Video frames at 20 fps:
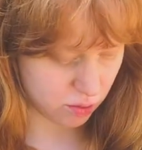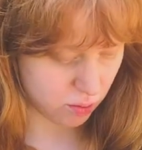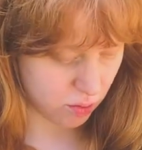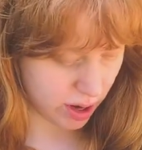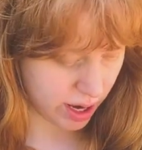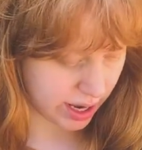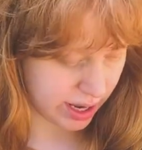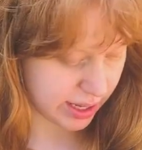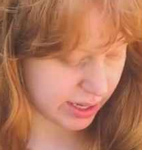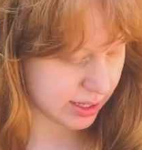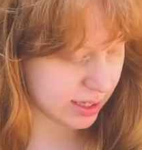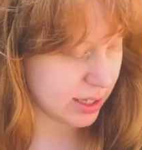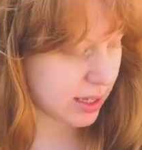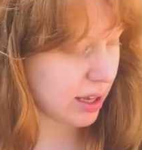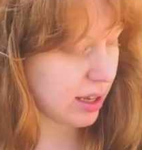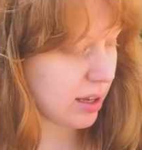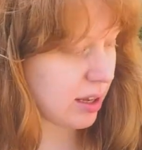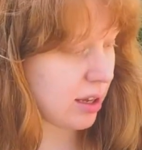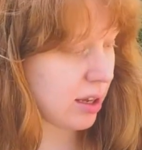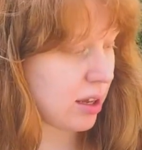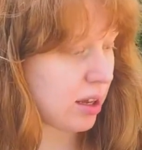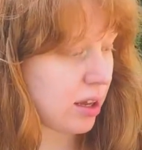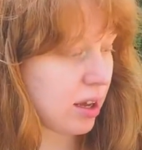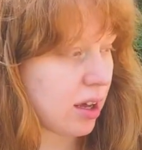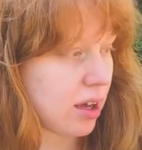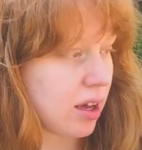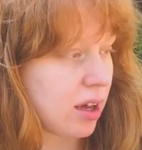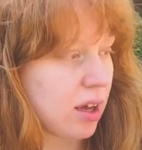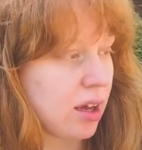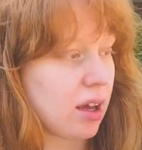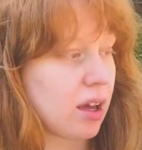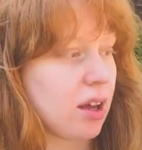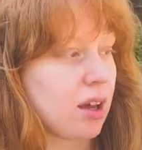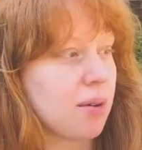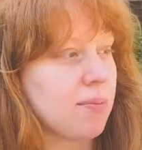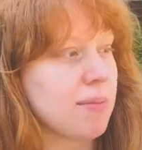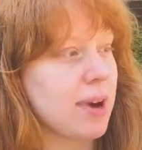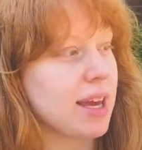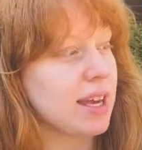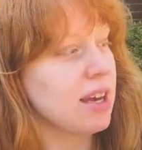was
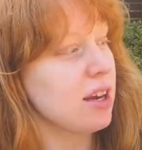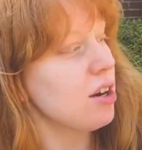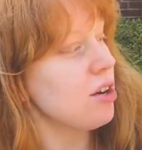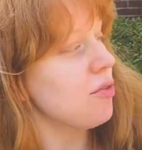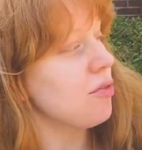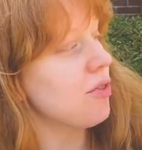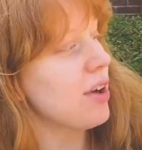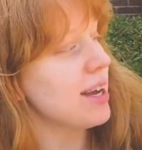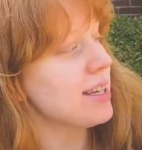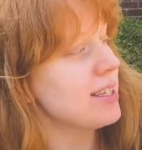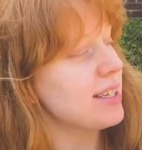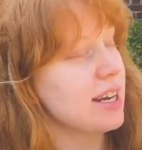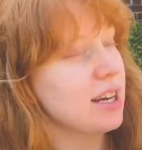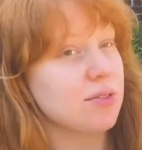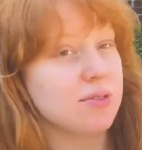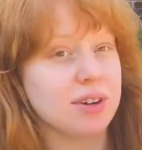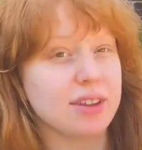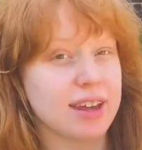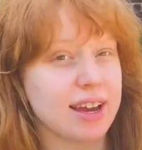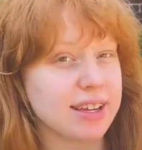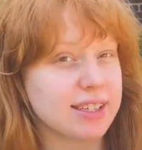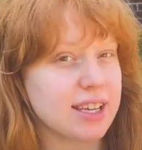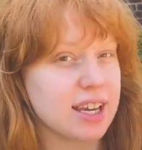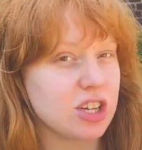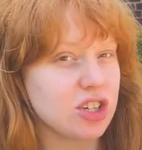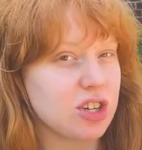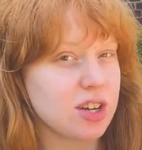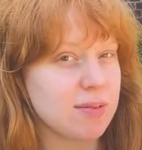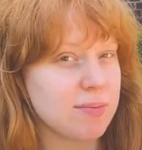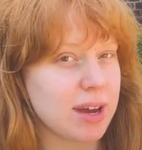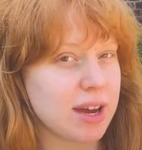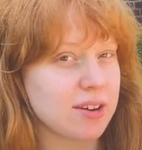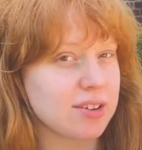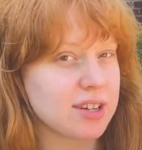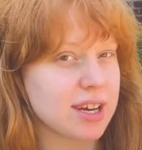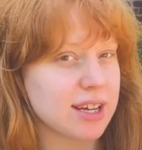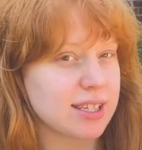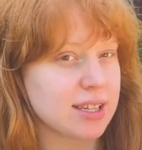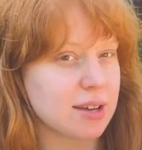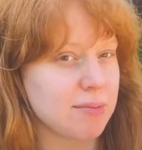My Year of Rest and Relaxation by
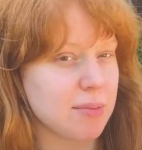Ottessa